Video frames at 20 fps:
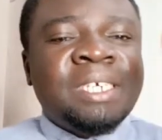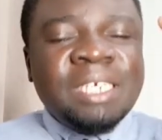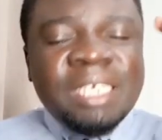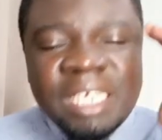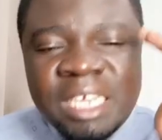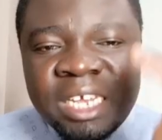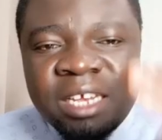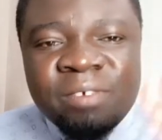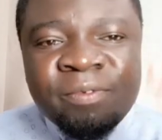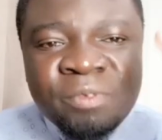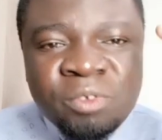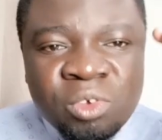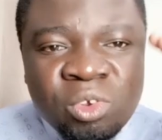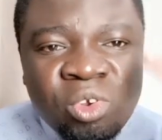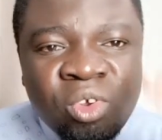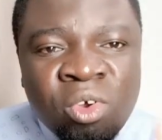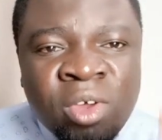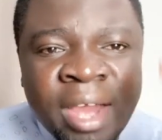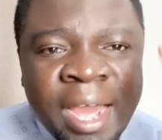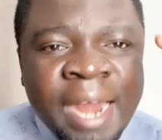If you
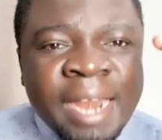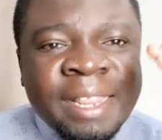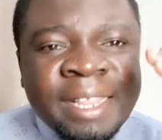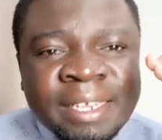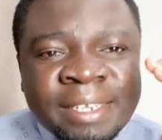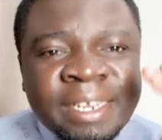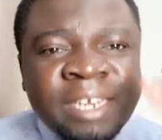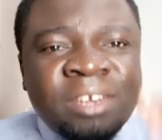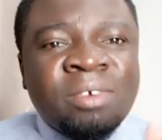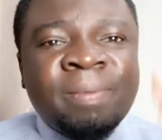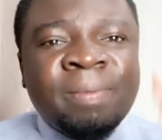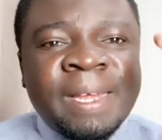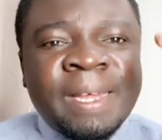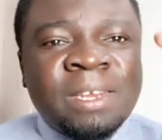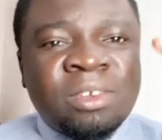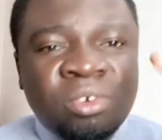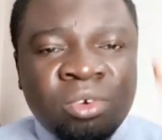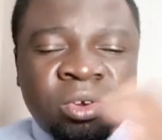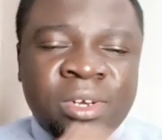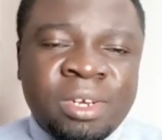look at the state of
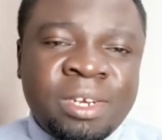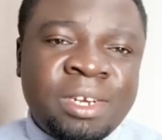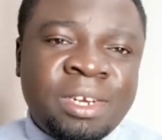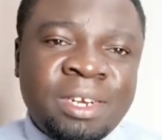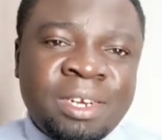that road,